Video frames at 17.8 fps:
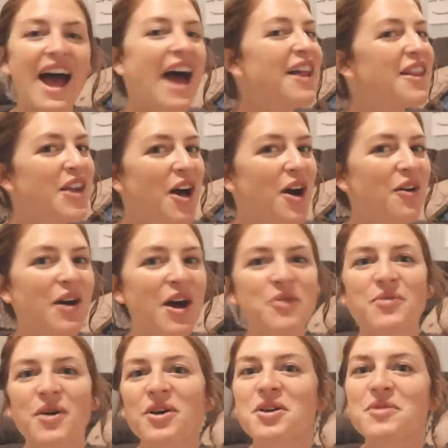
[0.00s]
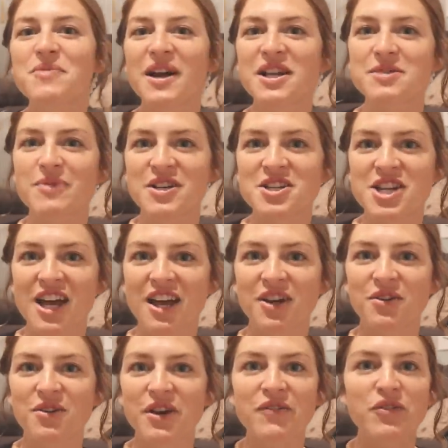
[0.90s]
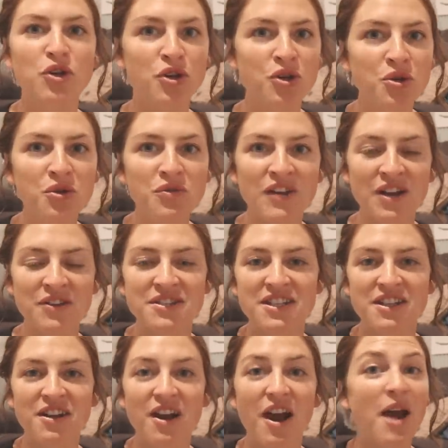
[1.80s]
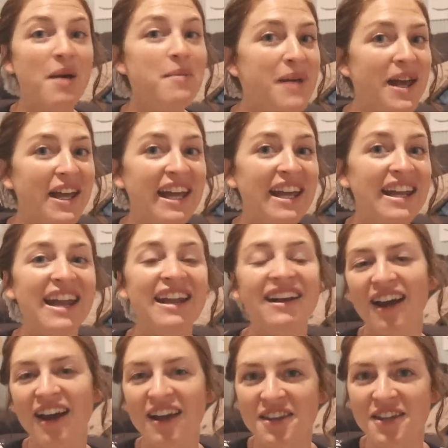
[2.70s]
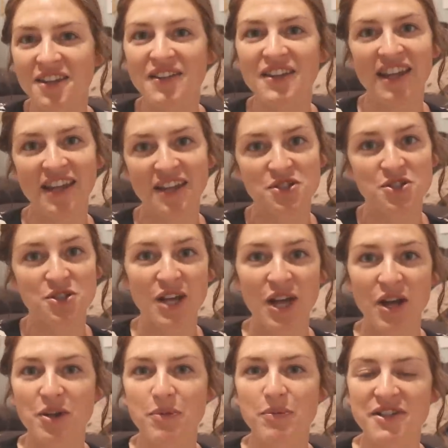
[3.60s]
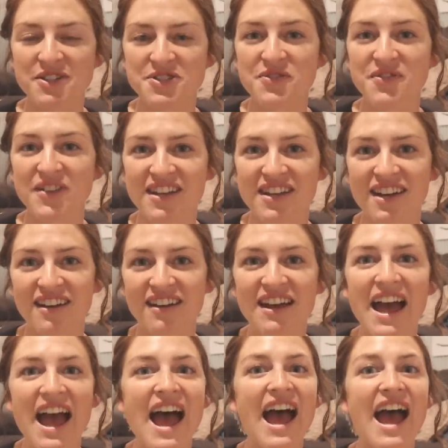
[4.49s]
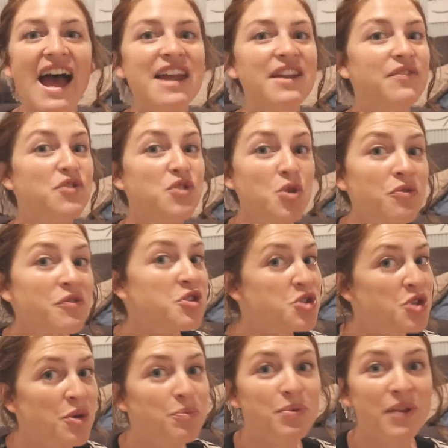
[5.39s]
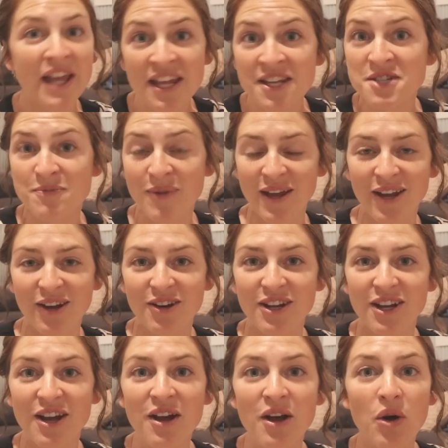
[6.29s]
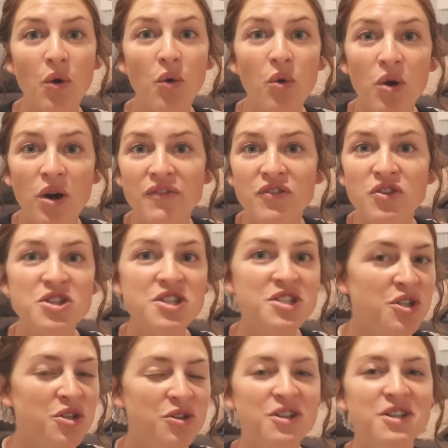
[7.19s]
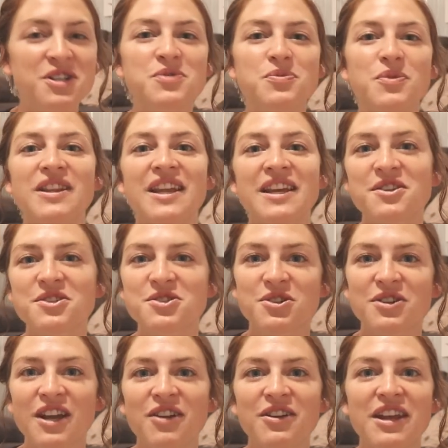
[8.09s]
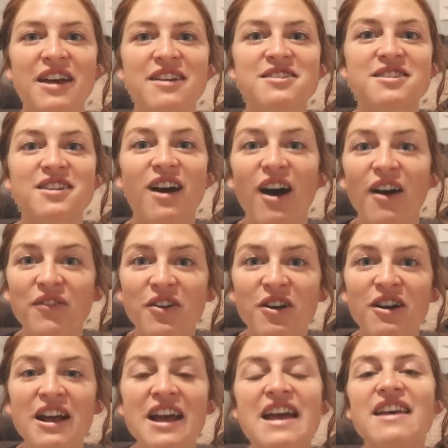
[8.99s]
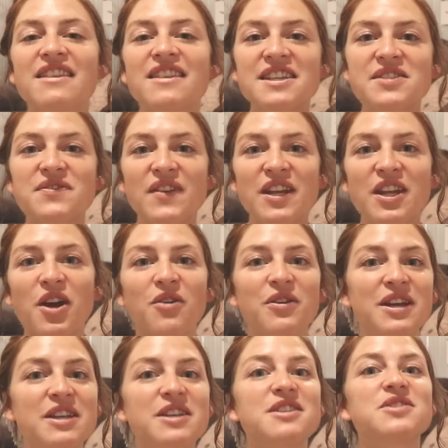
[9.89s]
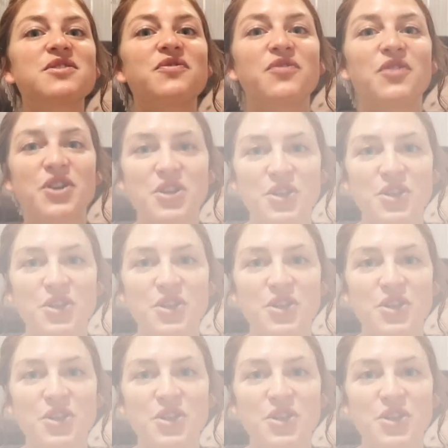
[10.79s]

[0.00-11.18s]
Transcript: Hello and welcome back to my channel. If you're new around here, I'm Megan and I live in Lancaster County, Pennsylvania. And if you have a trip planned to my area, or if you're just curious what Lancaster County has to offer, this video is for